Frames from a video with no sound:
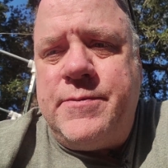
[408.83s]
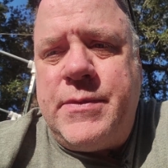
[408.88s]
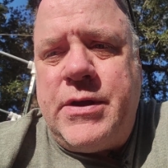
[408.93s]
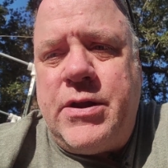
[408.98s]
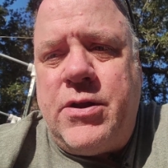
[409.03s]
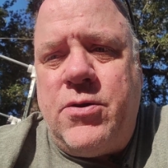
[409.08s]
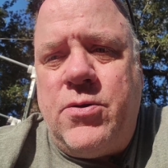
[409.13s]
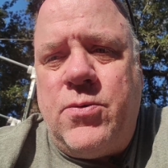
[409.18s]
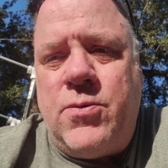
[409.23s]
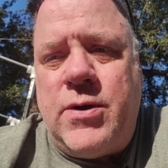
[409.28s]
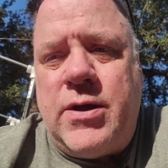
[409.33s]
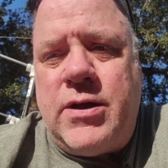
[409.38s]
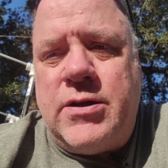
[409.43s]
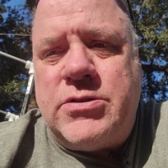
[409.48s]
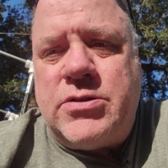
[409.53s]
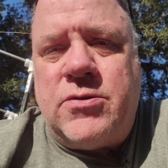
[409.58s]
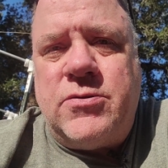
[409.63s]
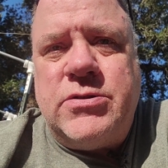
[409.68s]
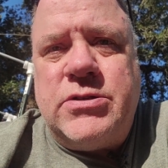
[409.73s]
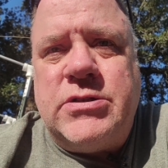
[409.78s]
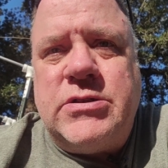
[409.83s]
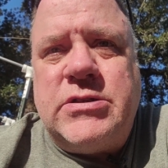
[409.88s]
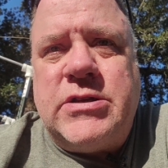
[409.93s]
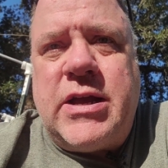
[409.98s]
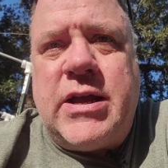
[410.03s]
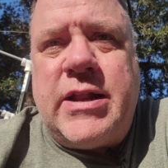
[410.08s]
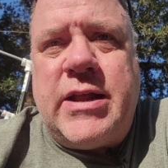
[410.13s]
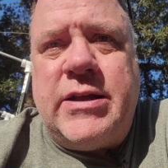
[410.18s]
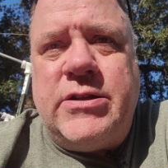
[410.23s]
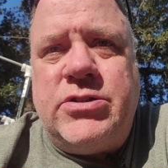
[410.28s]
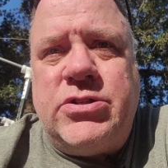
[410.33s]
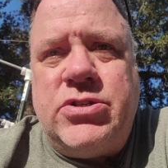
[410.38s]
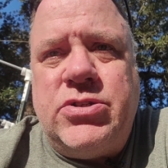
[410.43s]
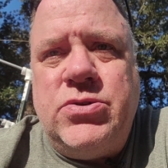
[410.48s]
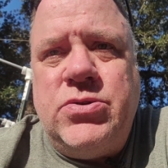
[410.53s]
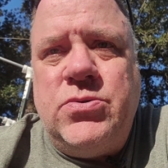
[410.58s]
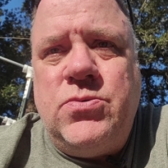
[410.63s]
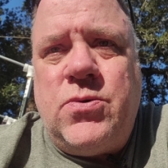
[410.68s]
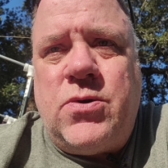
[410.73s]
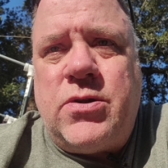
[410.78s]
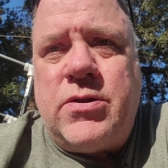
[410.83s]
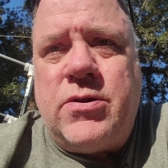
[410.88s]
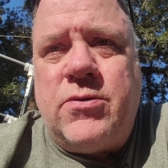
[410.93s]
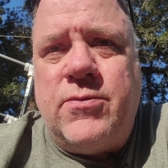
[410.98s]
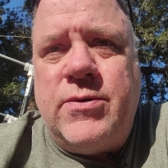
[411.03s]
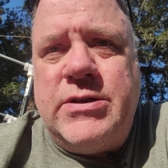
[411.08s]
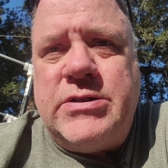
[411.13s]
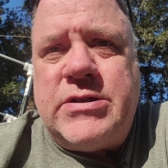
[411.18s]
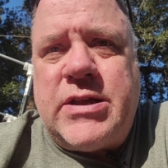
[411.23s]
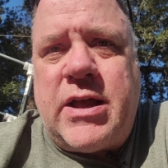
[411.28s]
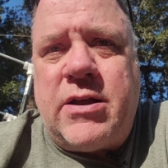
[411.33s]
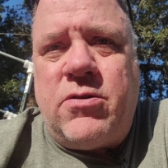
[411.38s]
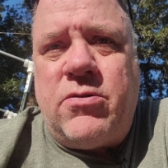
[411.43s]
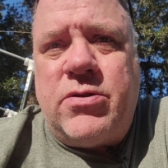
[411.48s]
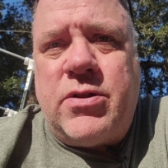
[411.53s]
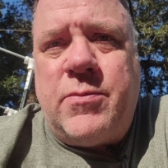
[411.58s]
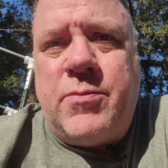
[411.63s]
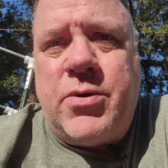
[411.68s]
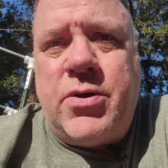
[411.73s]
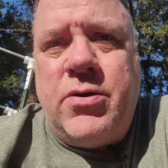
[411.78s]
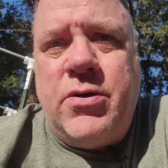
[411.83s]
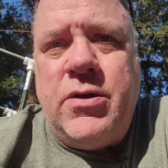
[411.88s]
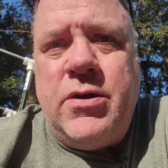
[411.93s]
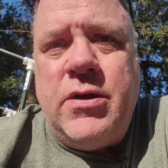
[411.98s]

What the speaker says: As long as it's got a 2 on the recycle number,